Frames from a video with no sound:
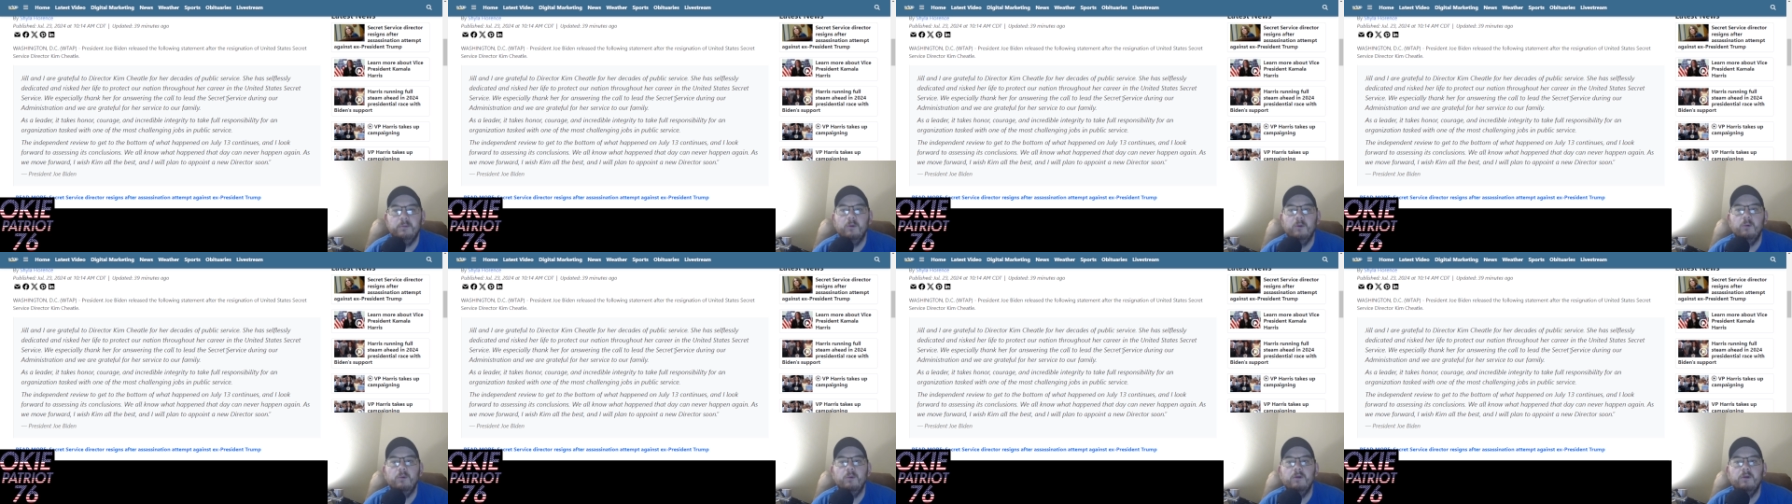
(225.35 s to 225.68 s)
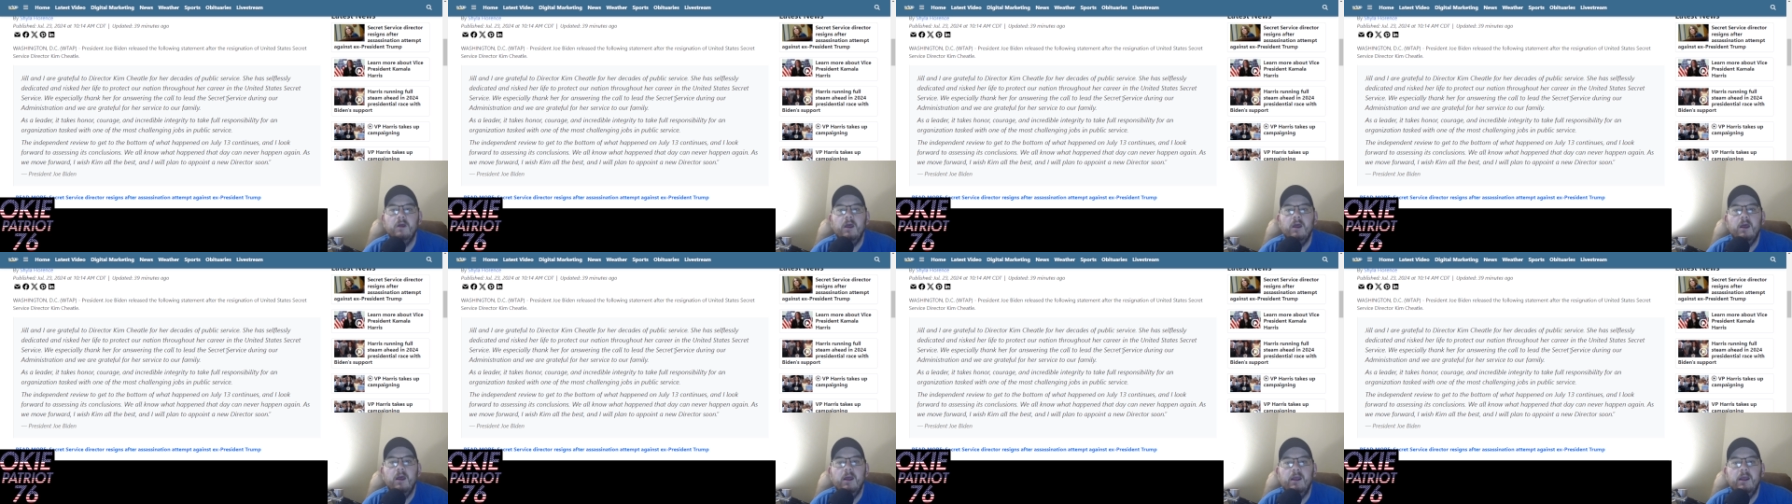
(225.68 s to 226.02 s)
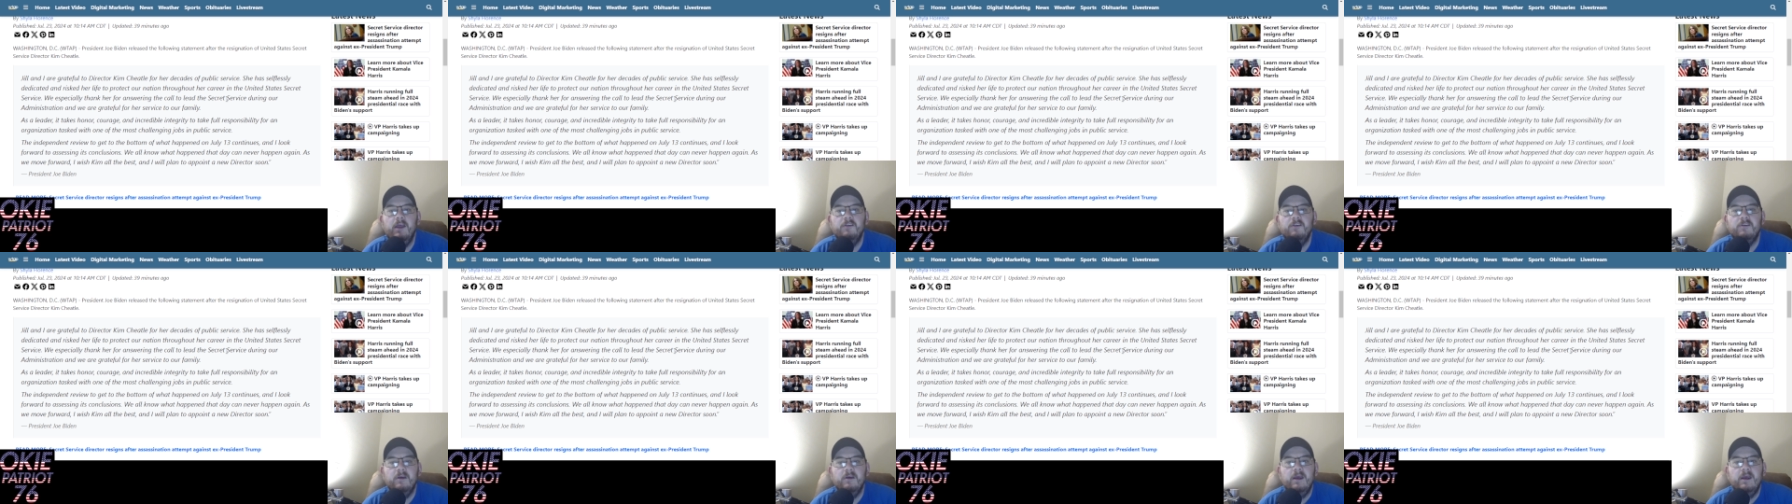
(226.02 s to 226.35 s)
we'll
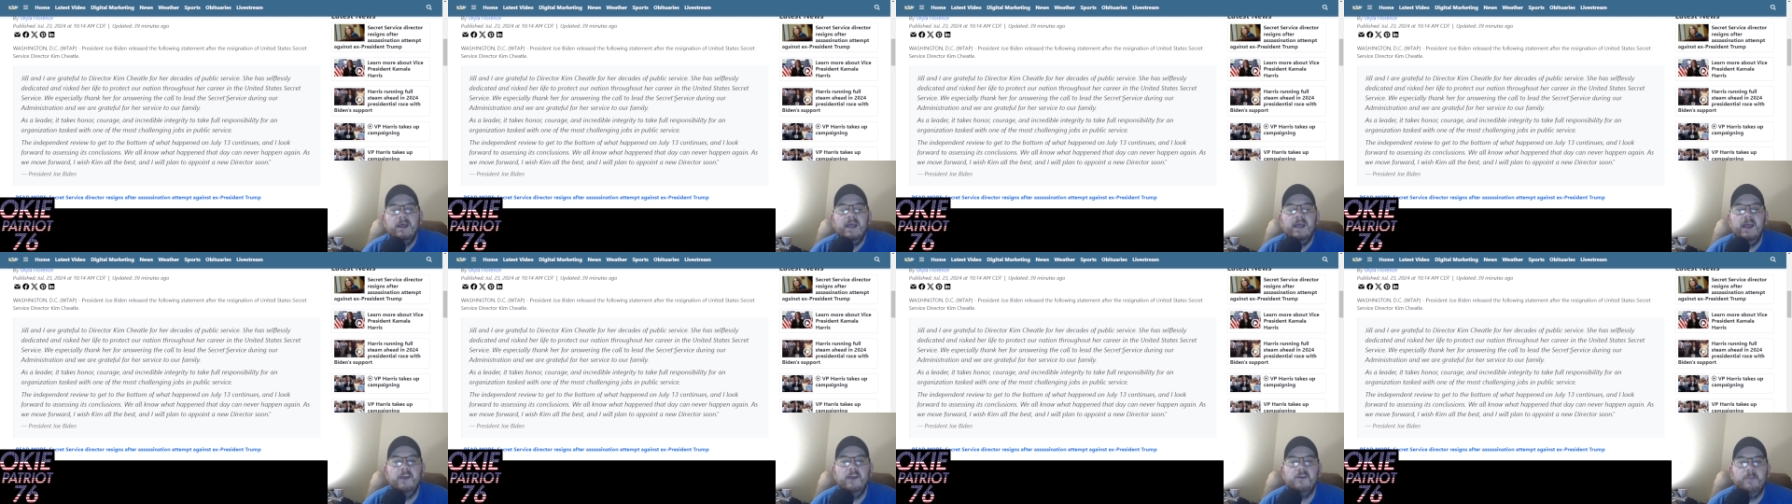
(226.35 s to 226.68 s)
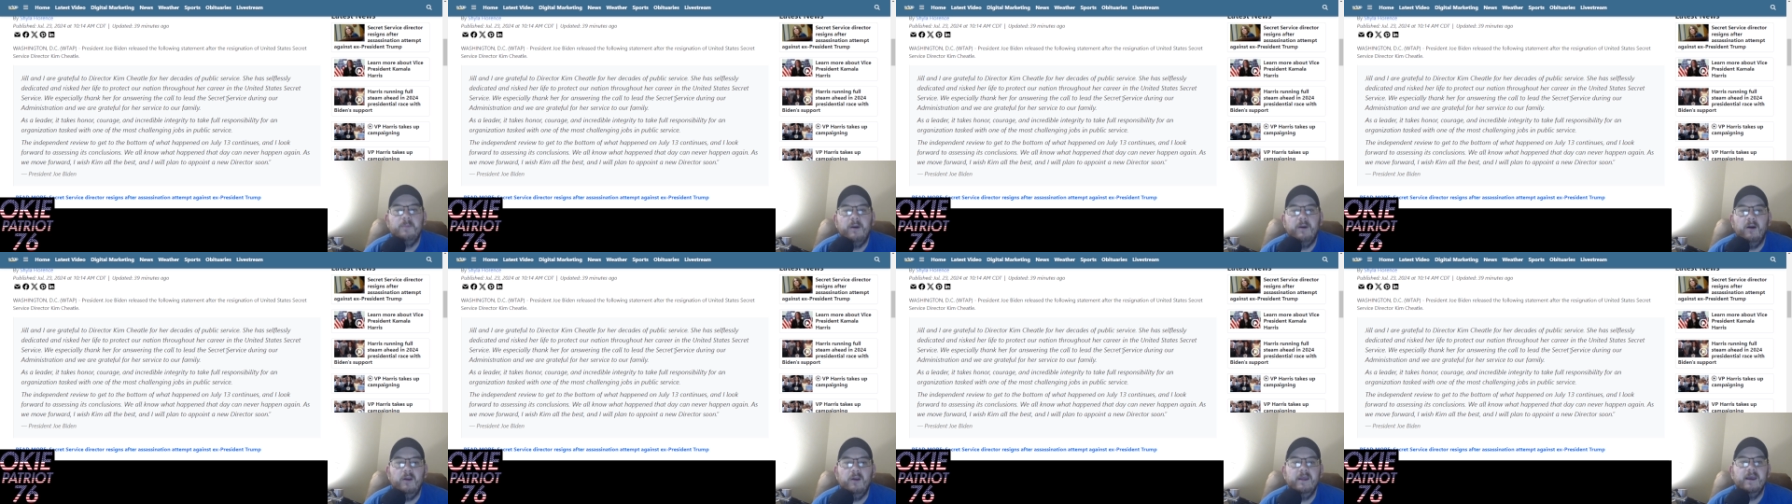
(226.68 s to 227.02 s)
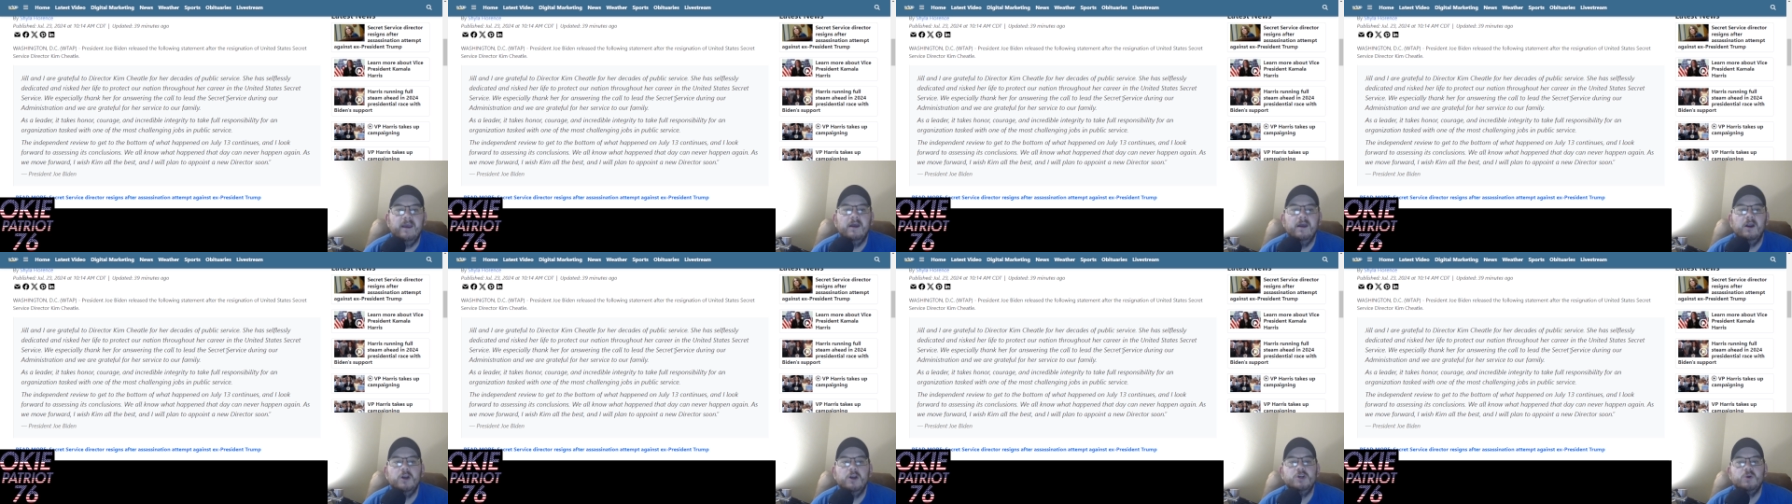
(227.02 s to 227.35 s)
he's he's apparently going